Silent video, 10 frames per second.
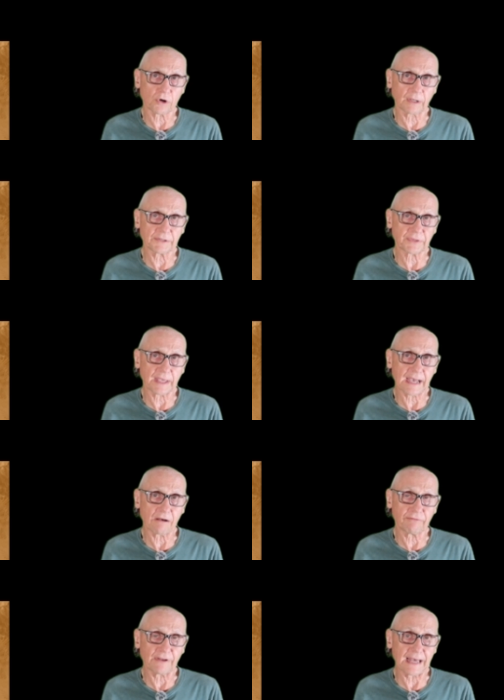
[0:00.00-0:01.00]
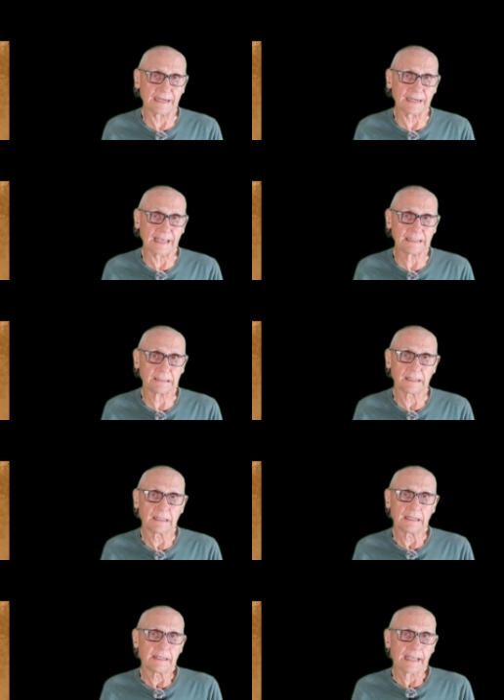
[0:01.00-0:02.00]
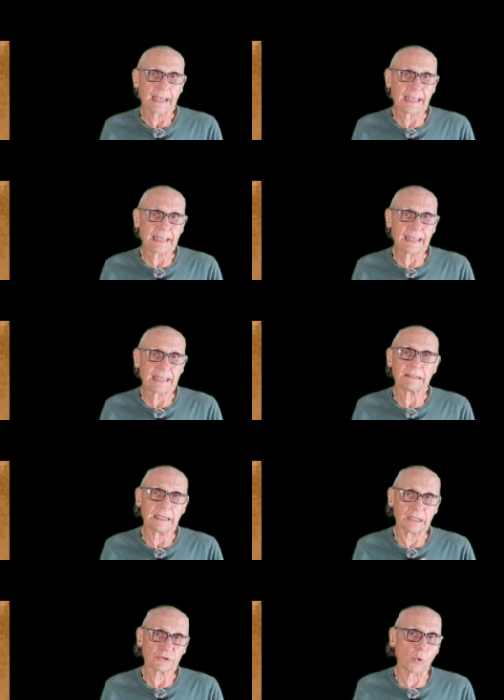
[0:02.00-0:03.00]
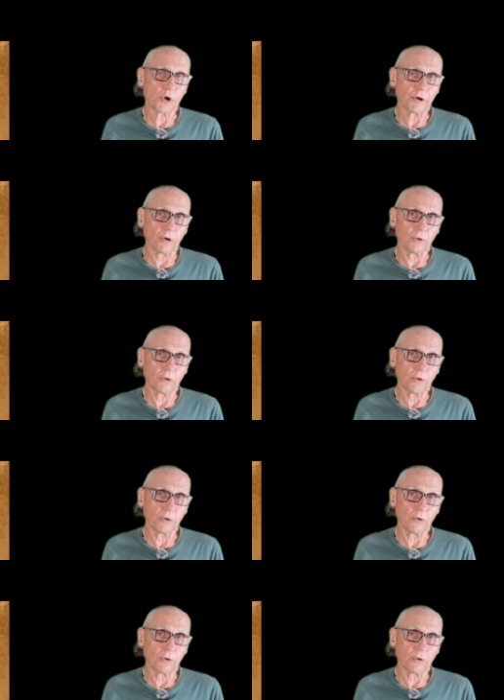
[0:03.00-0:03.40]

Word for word: as the Alfine 8, and it's oil